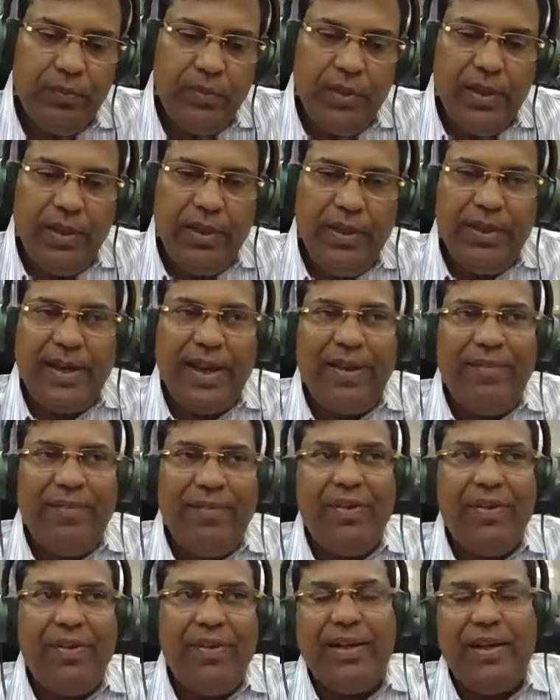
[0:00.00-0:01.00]

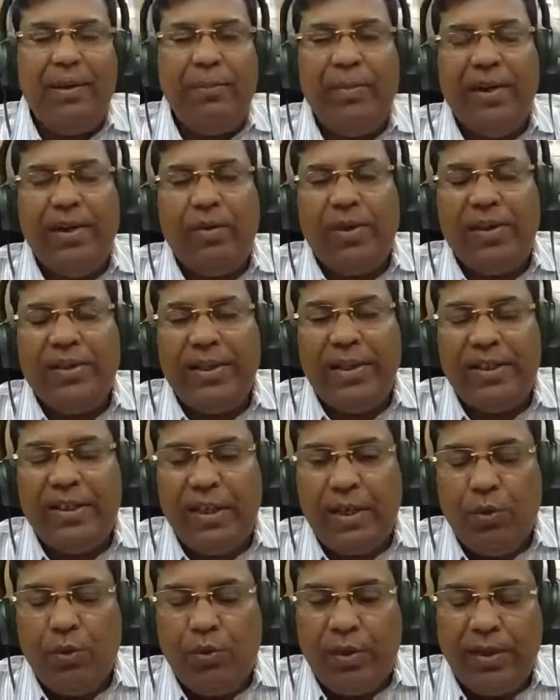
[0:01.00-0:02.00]
Thereafter, agreement was
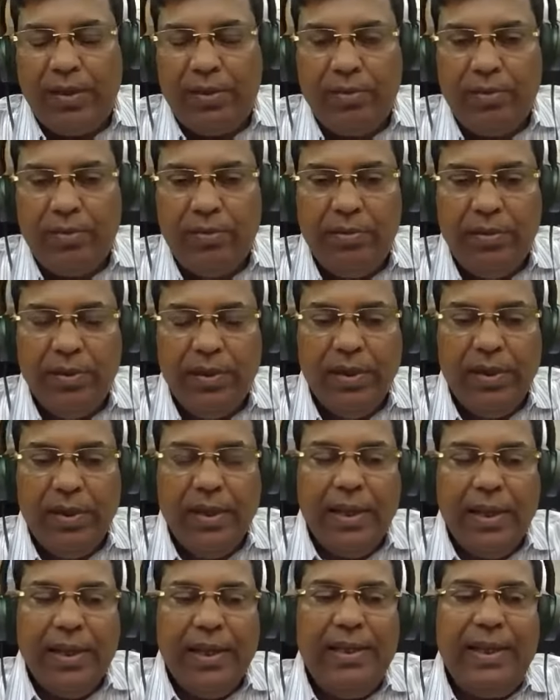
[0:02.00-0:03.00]
executed.
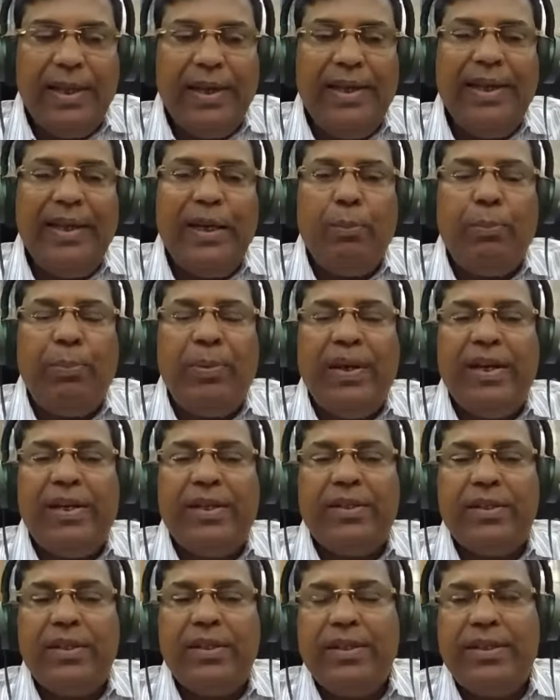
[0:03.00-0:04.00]
Then he
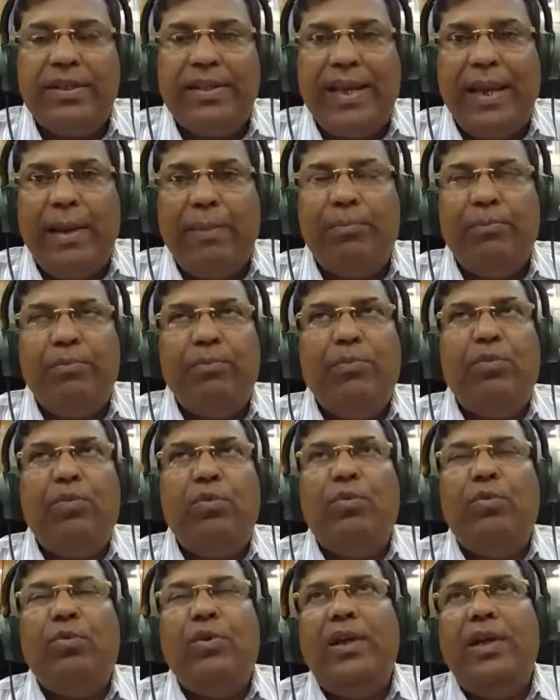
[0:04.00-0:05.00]
repeats same
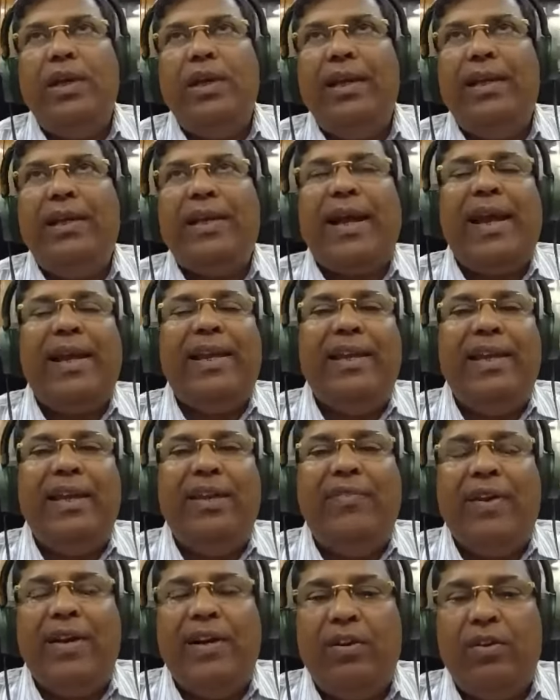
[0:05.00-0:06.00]
entire
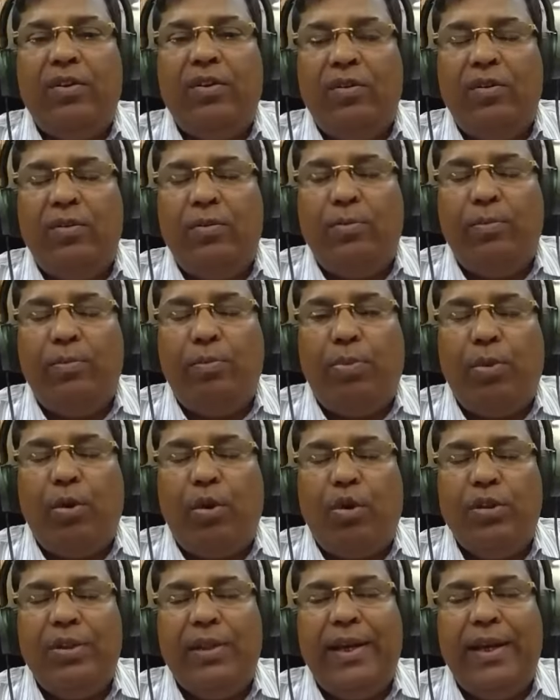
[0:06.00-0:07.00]
event
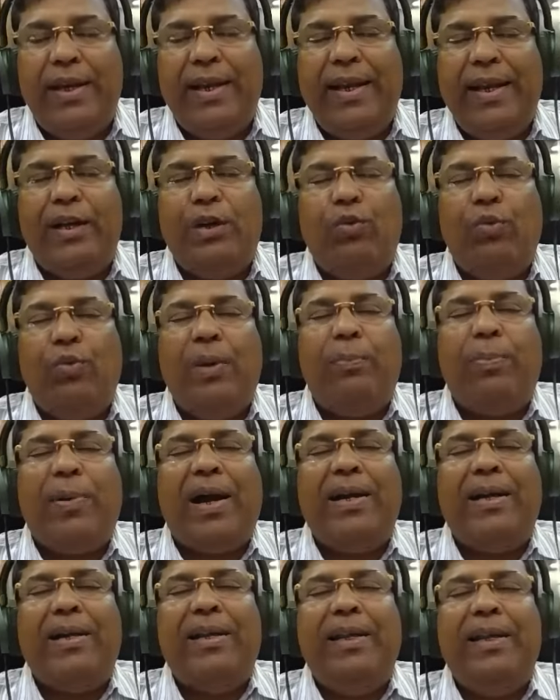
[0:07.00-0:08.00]
on the date when
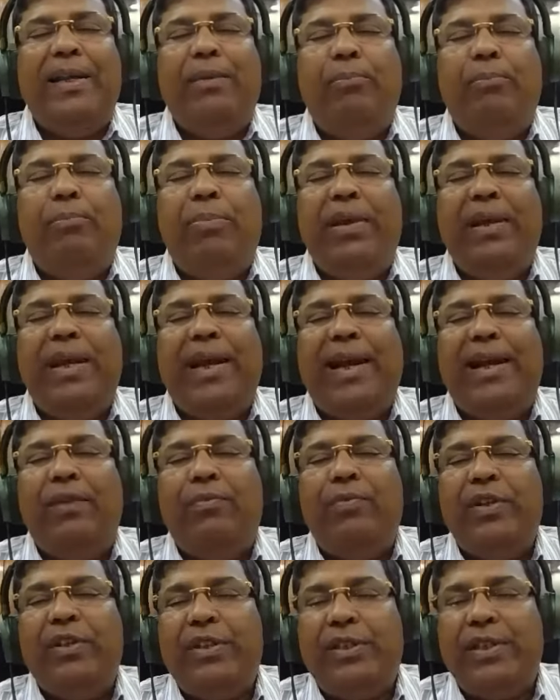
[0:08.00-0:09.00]
party B had
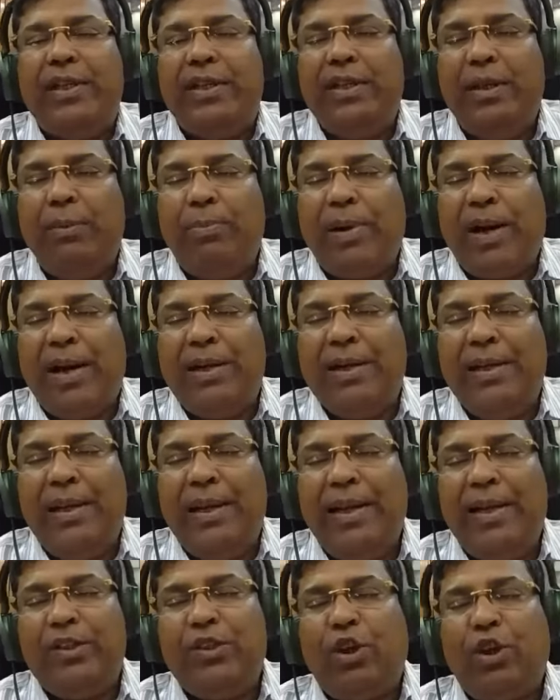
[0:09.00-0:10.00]
visited the party
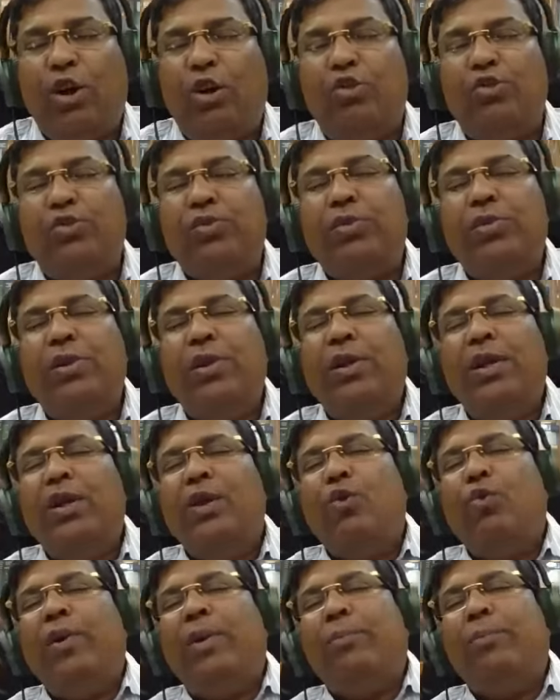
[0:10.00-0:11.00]
A's house,
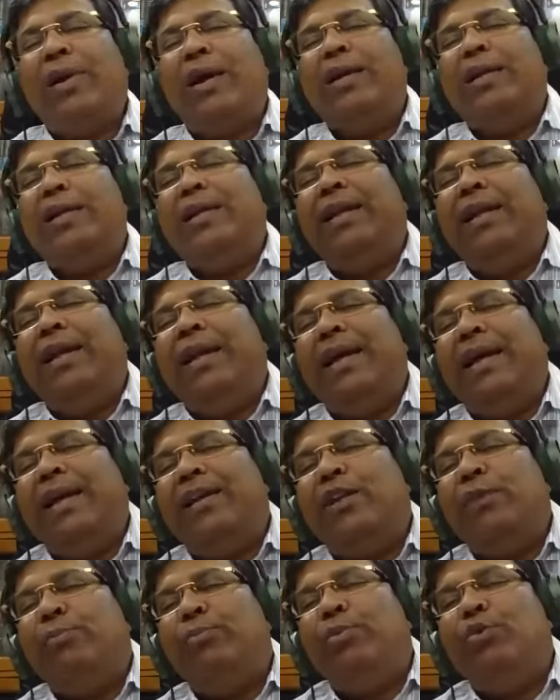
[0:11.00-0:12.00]
when party A
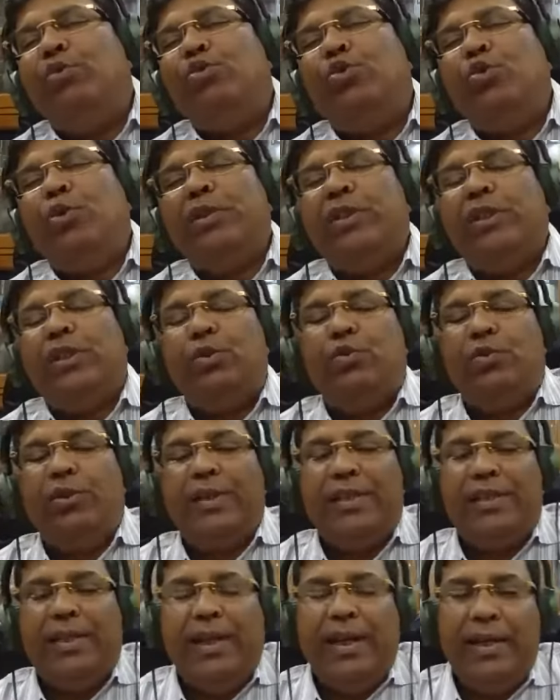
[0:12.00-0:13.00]
had refused to execute the
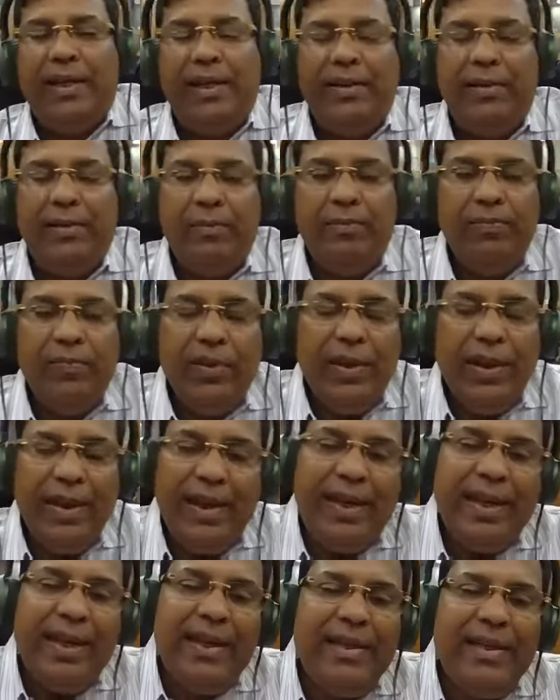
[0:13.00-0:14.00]
sale deed.
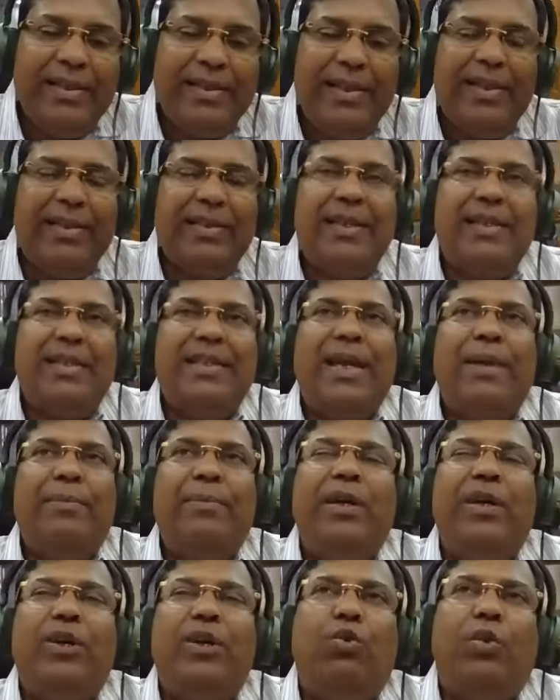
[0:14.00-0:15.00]
Again, he says this time
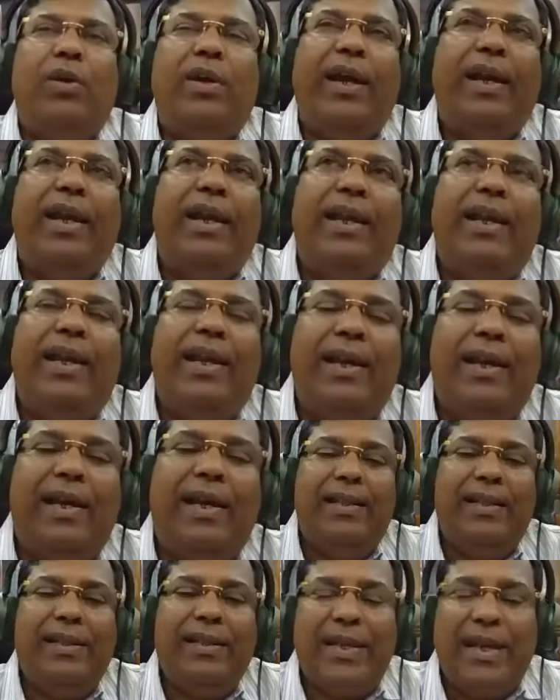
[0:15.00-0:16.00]
he took Air India,
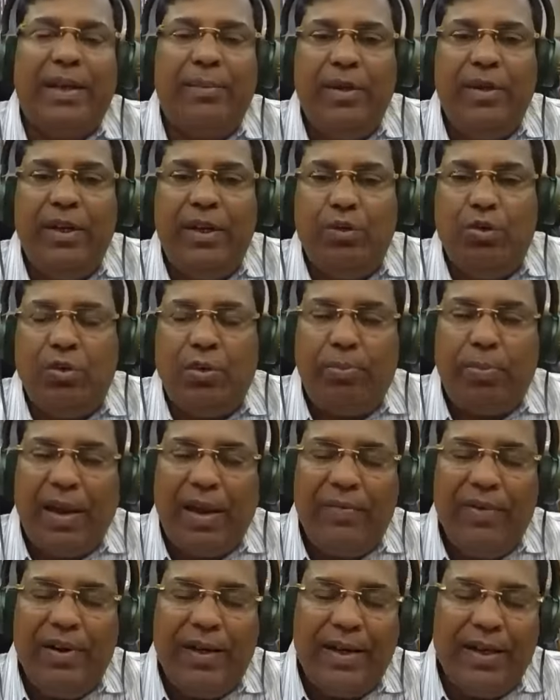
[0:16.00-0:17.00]
time he took
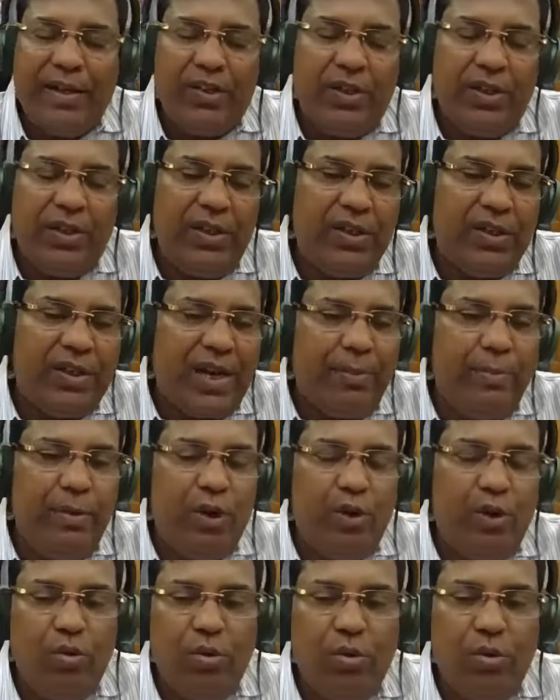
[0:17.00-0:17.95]
private taxi, this time he took